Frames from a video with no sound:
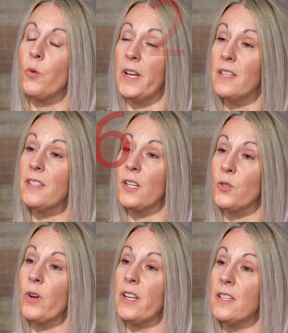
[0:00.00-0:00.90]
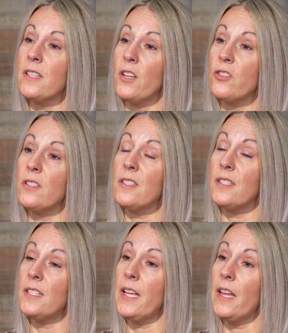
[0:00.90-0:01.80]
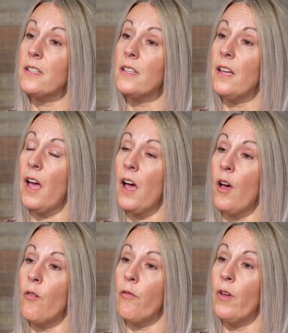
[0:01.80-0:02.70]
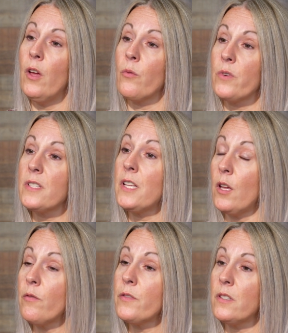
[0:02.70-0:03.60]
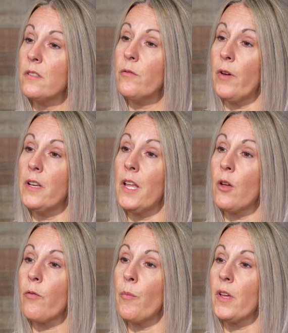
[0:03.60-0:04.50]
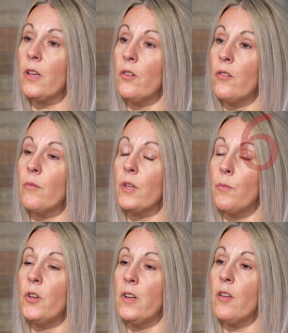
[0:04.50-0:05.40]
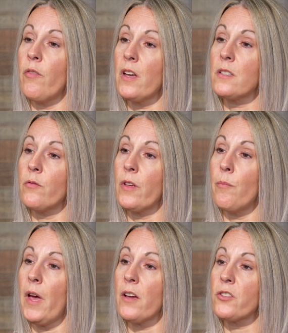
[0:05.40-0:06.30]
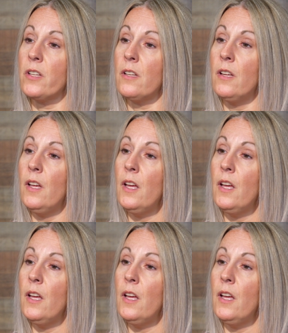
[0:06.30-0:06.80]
26 organizations to date have received funding from the Community Fast of Compassion.